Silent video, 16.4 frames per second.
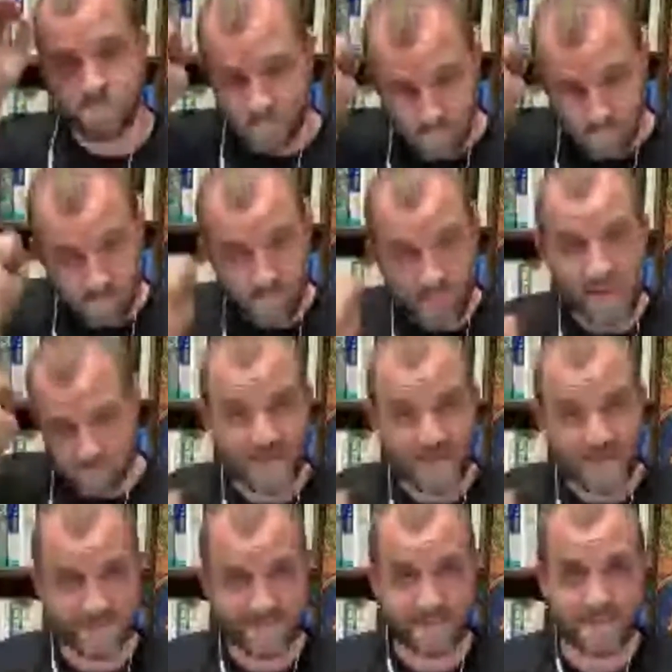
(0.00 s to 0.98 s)

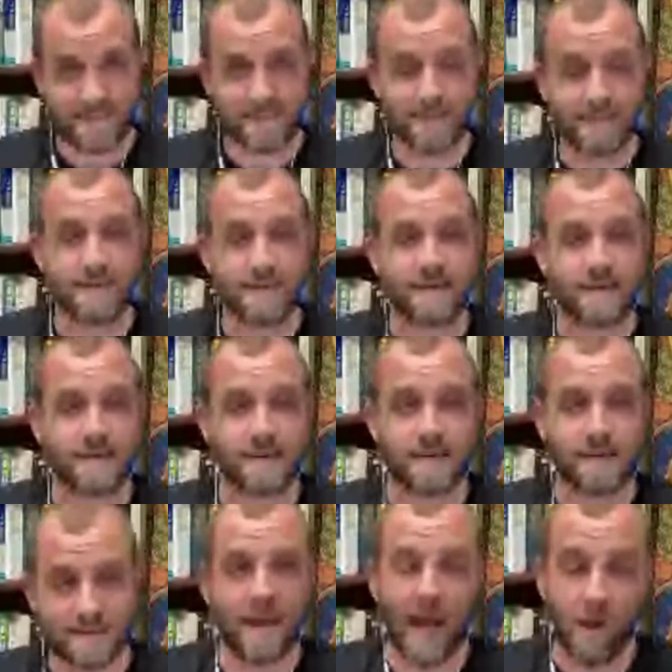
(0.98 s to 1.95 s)
But
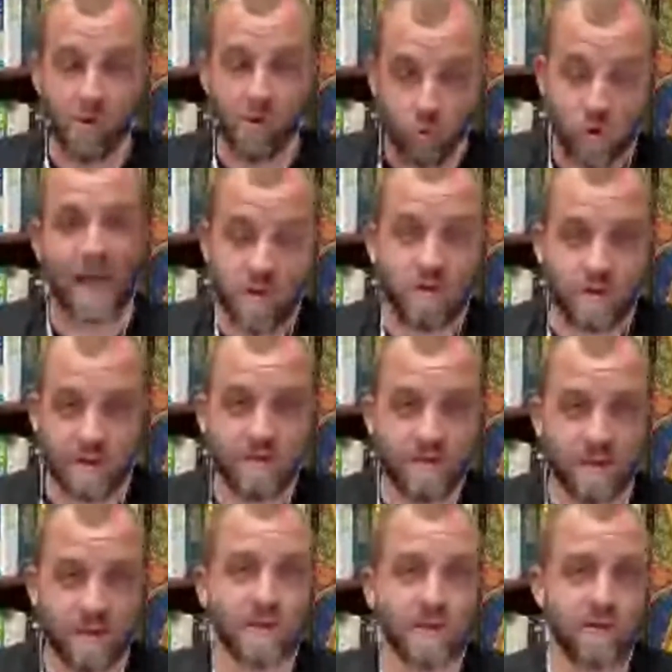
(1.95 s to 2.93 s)
I will
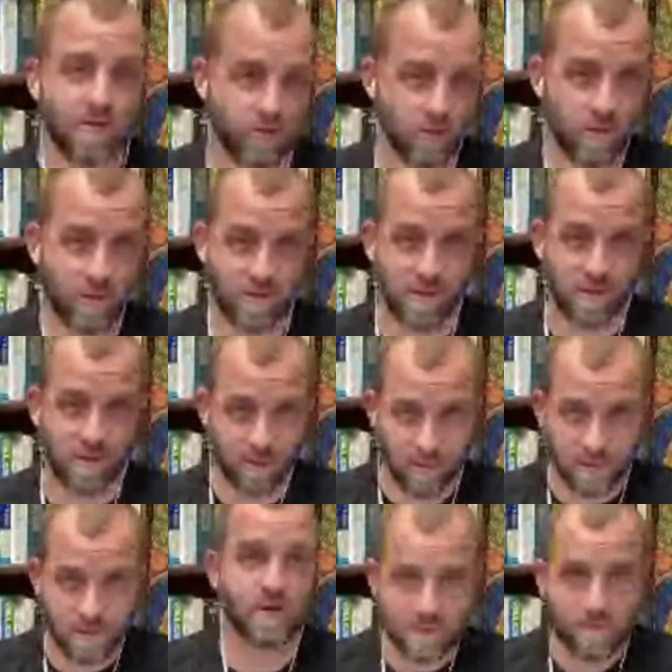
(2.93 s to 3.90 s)
continue to trust the
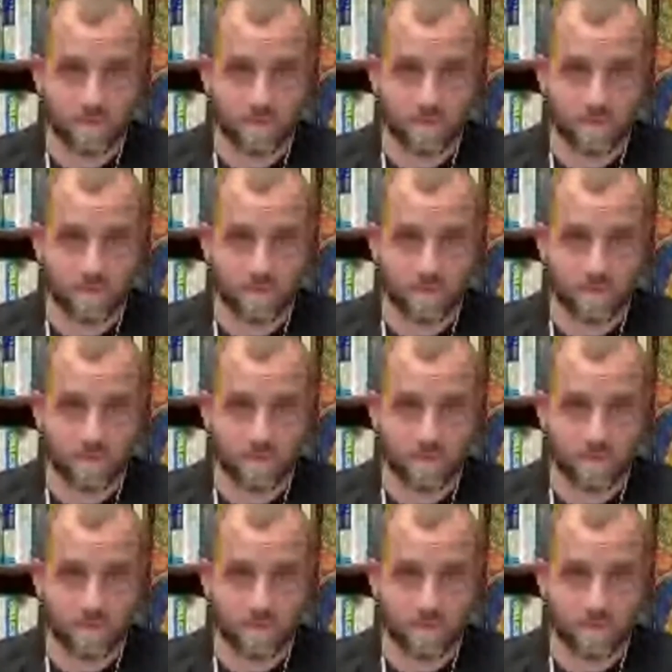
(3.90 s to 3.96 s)
Lord.